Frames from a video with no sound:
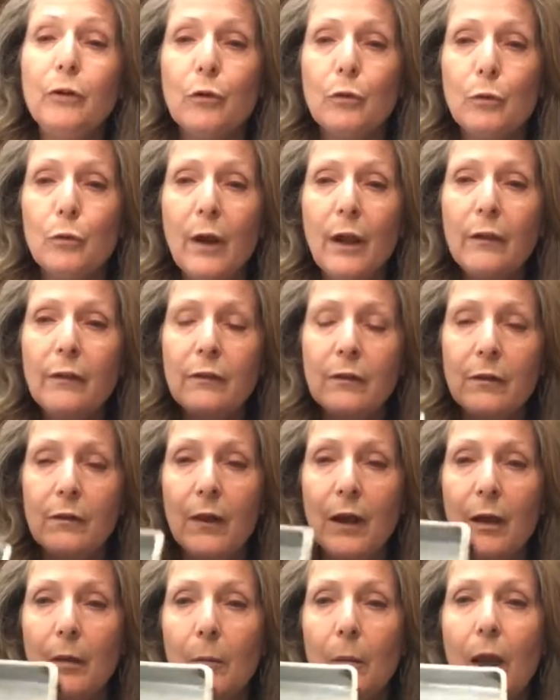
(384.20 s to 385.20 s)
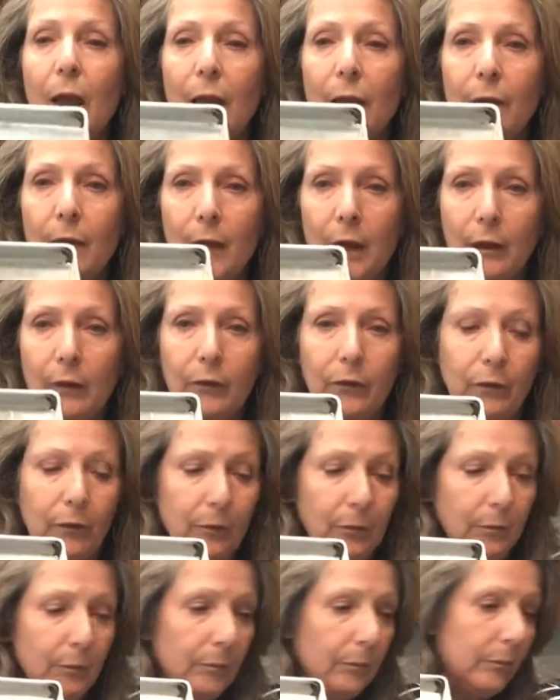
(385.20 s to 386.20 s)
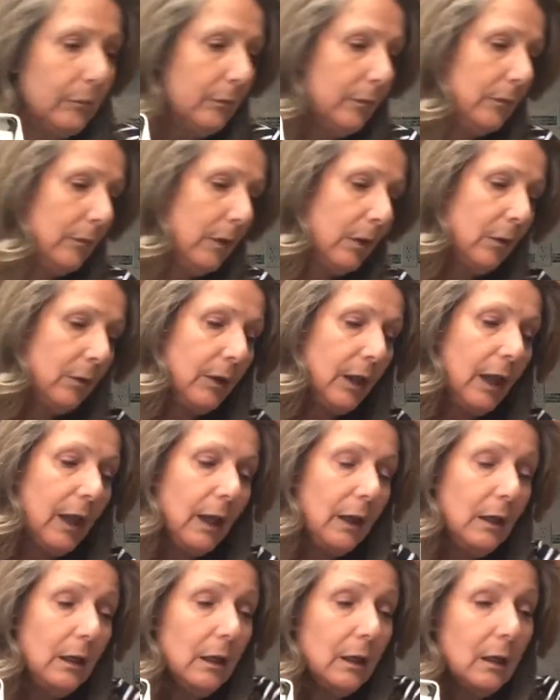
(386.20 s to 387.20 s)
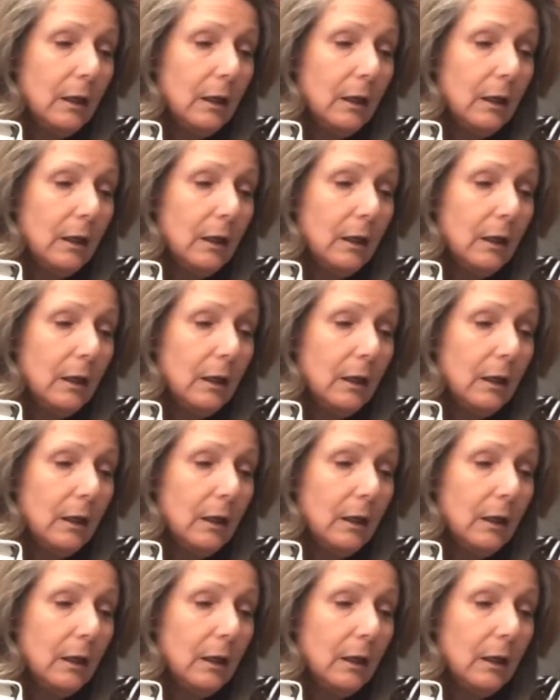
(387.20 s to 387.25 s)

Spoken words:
the rest of them on this, okay?